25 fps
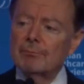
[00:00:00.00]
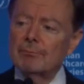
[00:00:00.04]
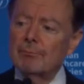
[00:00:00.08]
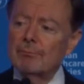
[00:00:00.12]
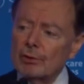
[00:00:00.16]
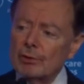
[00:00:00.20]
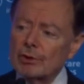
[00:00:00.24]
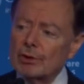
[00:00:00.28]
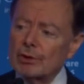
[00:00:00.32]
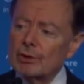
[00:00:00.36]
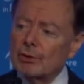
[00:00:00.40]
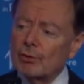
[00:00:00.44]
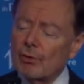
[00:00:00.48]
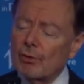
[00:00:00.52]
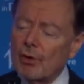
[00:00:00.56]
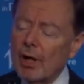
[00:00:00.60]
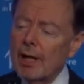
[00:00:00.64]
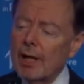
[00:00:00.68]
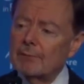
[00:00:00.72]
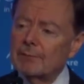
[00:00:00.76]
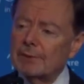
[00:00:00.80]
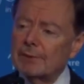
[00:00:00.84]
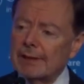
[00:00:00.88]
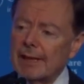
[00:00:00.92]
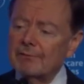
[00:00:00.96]
and most
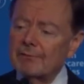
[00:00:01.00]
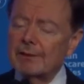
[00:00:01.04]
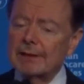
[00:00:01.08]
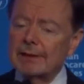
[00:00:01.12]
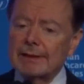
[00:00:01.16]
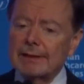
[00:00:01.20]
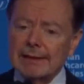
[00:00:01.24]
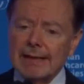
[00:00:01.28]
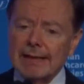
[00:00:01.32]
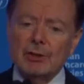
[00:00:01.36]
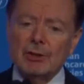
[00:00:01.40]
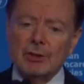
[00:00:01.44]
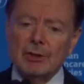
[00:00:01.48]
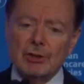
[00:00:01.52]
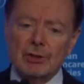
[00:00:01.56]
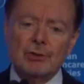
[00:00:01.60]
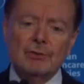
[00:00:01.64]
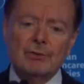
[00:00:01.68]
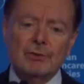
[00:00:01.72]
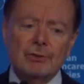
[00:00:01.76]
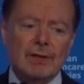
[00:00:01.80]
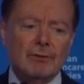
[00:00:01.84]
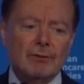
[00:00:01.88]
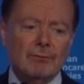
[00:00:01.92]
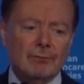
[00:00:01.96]
crimes have
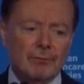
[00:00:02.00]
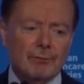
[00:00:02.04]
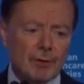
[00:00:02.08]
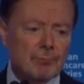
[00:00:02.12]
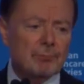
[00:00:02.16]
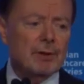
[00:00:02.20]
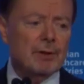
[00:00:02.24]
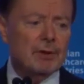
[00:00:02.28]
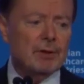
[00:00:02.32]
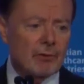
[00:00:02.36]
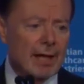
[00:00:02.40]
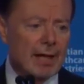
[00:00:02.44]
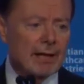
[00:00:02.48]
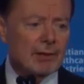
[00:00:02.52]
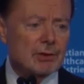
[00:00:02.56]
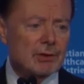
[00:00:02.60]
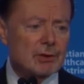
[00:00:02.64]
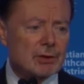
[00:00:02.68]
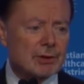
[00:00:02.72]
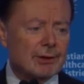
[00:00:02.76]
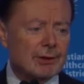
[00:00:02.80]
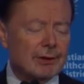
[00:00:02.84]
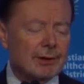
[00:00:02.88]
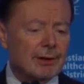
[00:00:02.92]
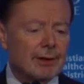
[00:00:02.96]
statutes of
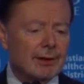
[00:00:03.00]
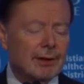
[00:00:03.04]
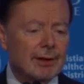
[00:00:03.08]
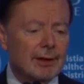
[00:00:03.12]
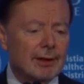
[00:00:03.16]
limitation.